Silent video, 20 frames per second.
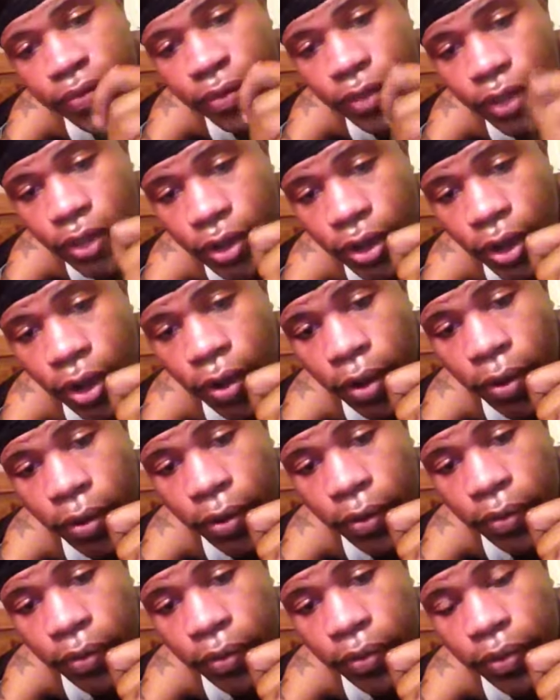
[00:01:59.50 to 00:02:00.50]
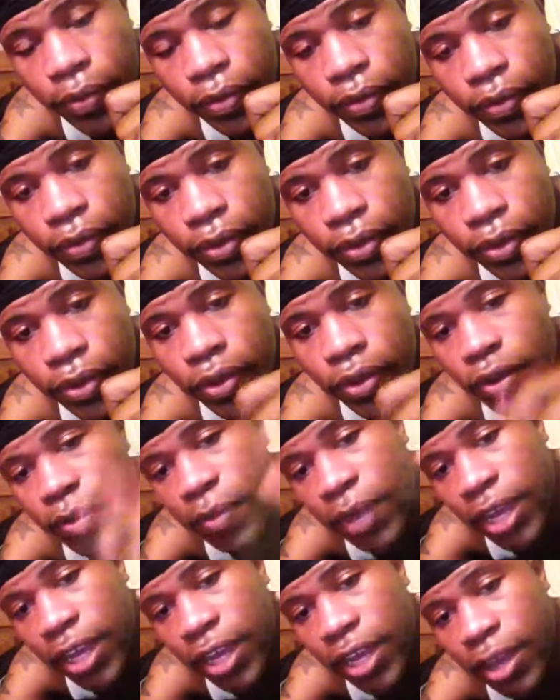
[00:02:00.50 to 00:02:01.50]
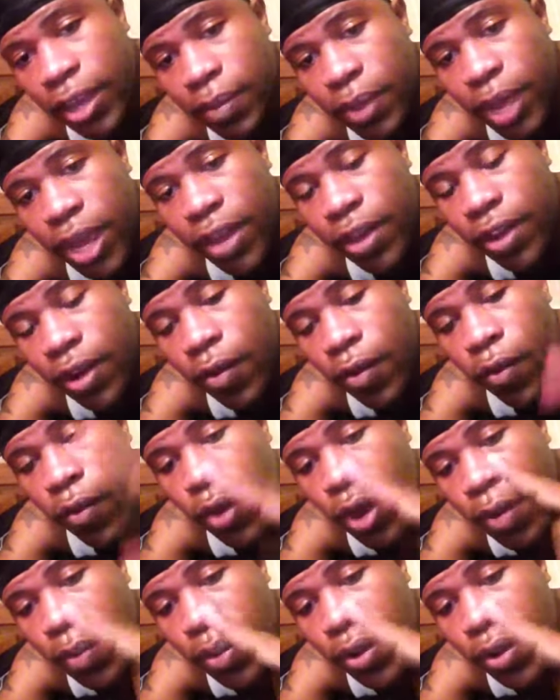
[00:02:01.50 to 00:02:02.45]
You know, you can make an impact on one